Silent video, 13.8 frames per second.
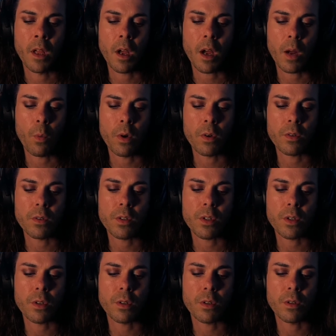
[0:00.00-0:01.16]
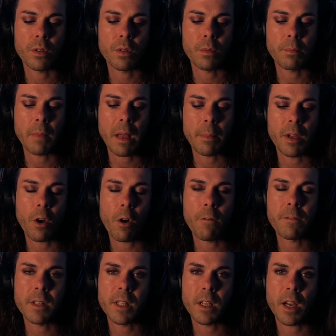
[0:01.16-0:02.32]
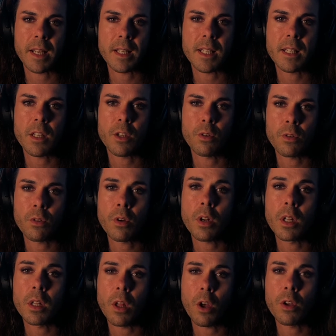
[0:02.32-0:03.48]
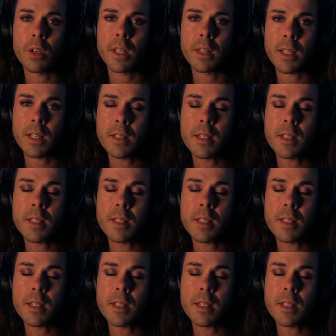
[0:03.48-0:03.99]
I want to maybe offer the idea that you're not alone in this.